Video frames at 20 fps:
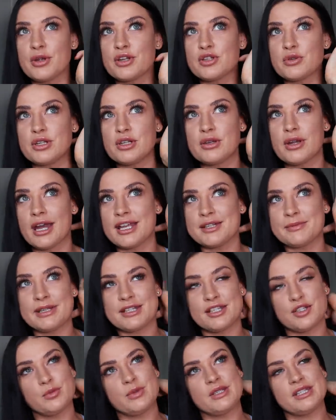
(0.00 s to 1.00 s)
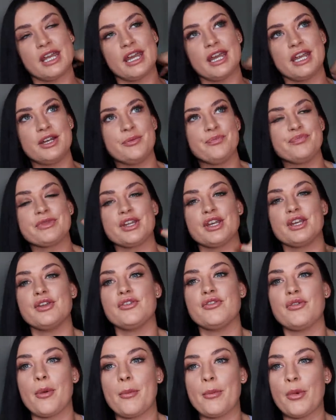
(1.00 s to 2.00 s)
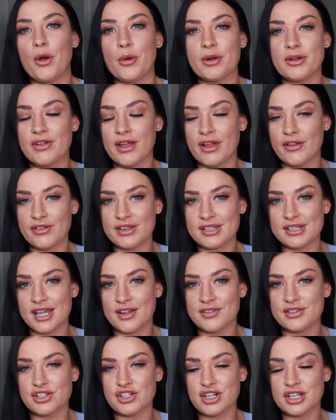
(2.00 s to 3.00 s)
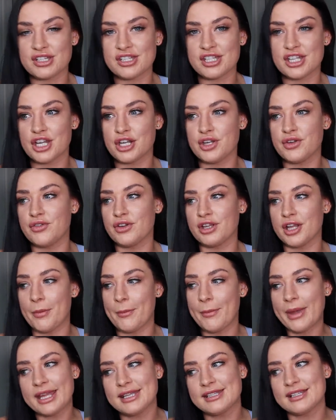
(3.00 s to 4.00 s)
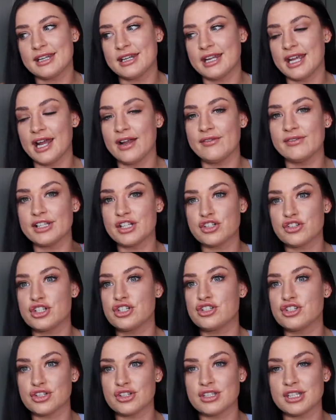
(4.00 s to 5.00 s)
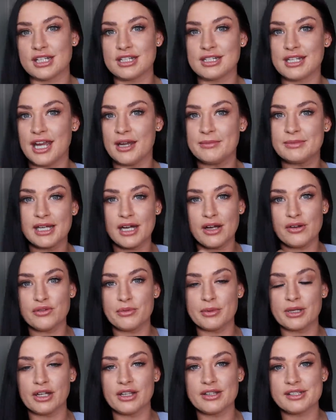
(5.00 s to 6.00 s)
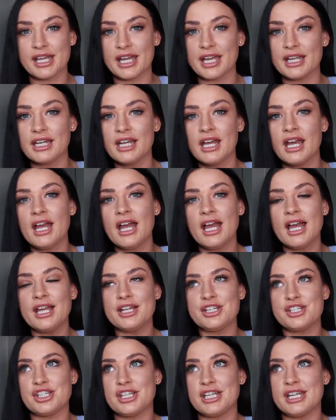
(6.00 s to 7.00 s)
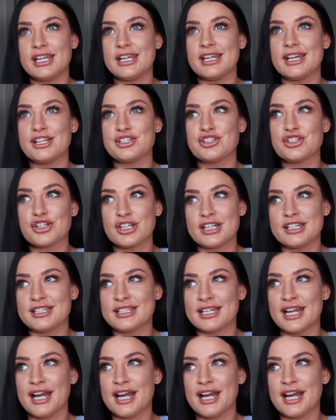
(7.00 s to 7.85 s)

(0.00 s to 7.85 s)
much when you guys message me saying you've bought one of the outfits that I've suggested and you feel amazing in it. I've literally just had a D M now from a girl saying she has just gone into